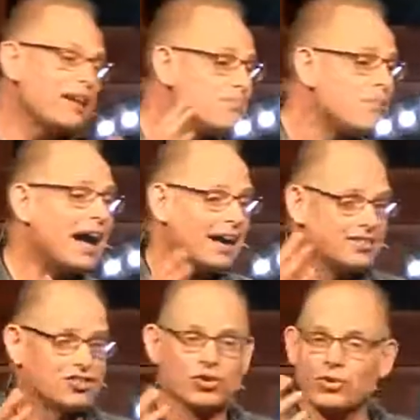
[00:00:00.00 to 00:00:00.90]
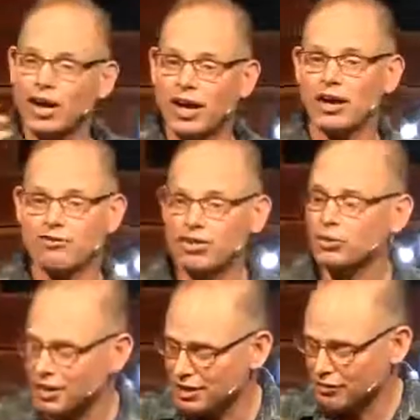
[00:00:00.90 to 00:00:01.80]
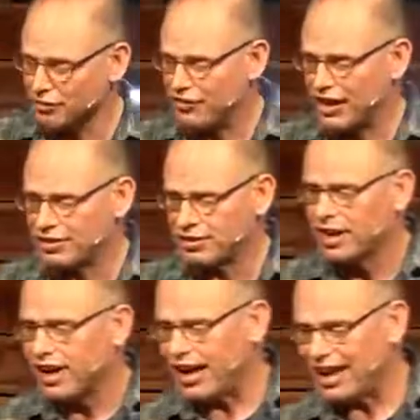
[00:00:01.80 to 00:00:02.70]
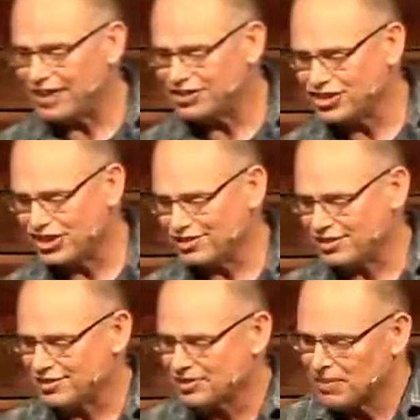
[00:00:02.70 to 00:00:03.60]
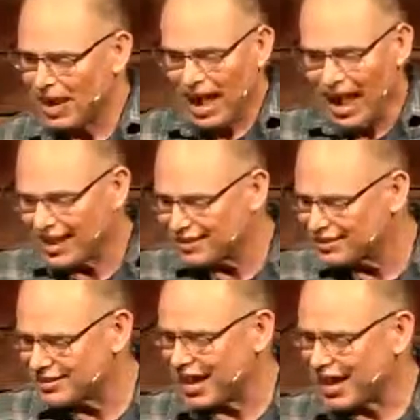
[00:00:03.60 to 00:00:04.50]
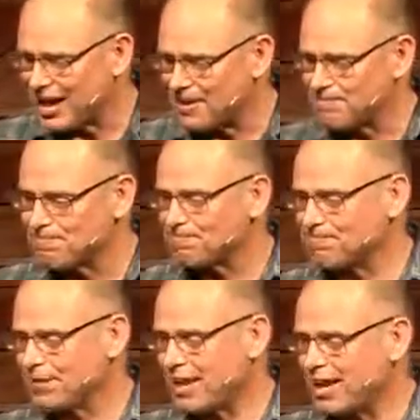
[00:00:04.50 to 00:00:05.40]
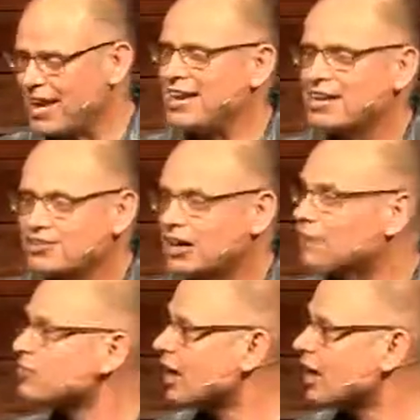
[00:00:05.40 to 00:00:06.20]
back to a real living faith in Jesus. And he has come to